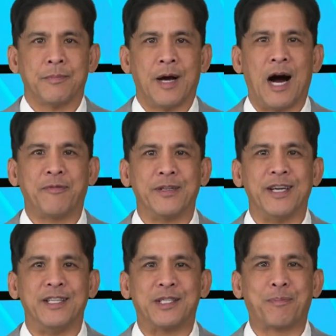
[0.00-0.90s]
Hafa
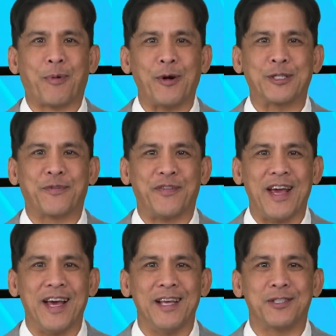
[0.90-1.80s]
Adai sports
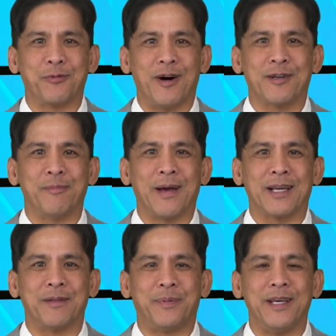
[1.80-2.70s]
fans, welcome
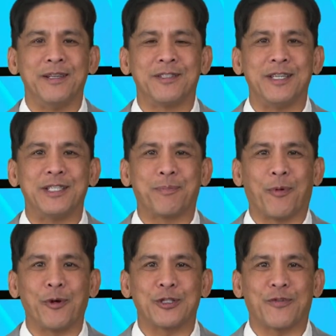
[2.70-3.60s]
back to PNC
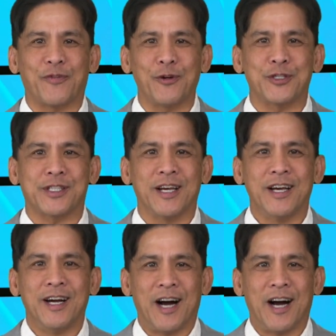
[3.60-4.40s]
Sports First.